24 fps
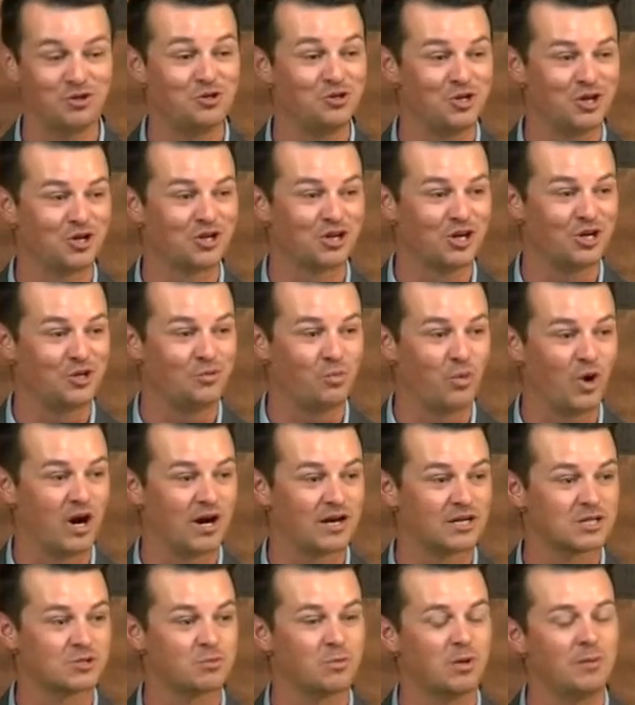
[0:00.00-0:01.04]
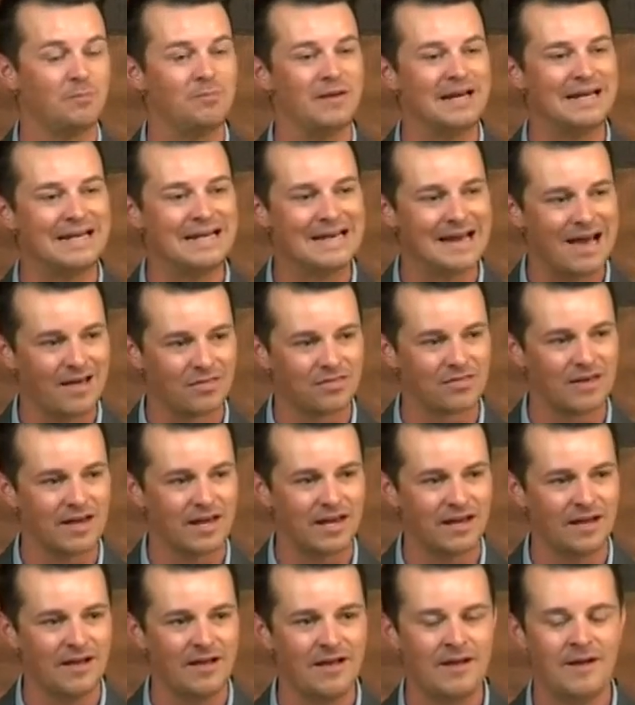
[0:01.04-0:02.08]
through your good works would be
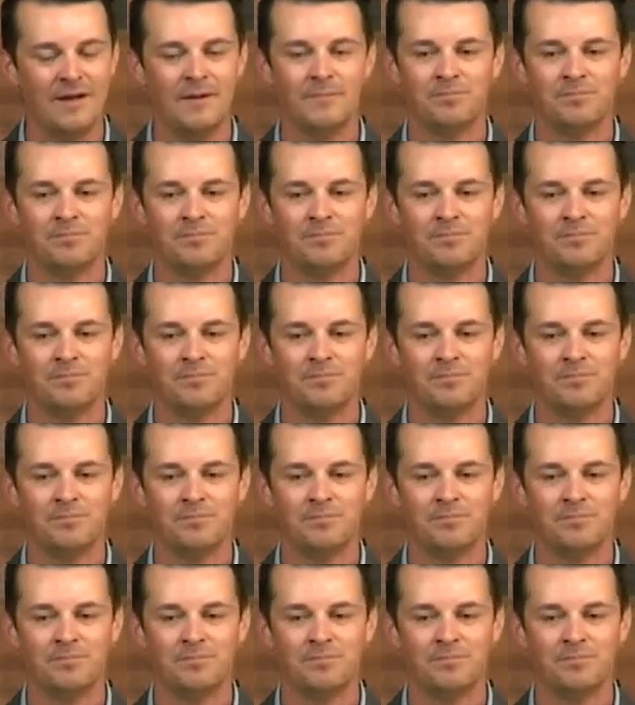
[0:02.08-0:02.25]
nothing